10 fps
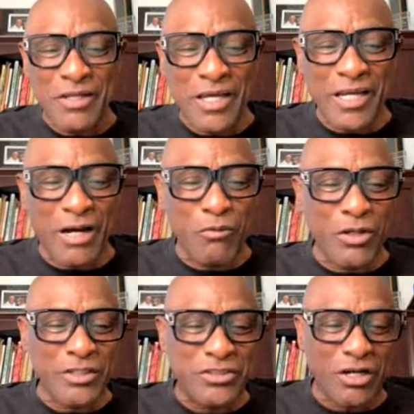And I
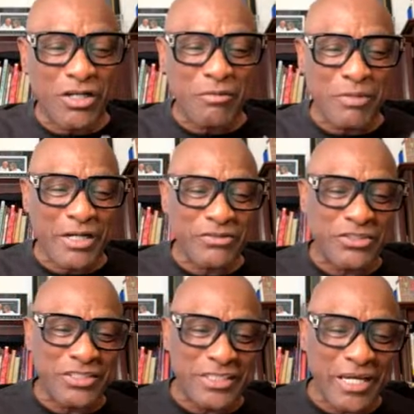want to talk about
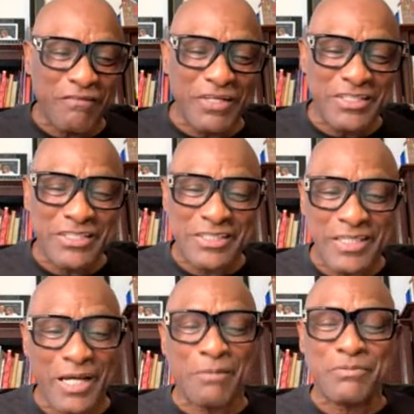seven
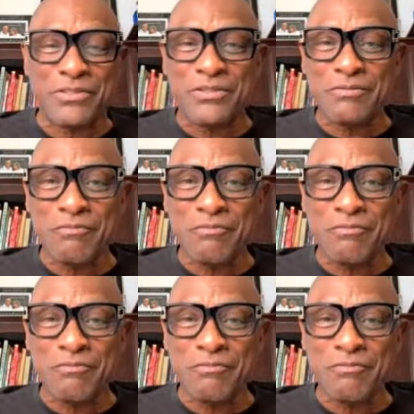steps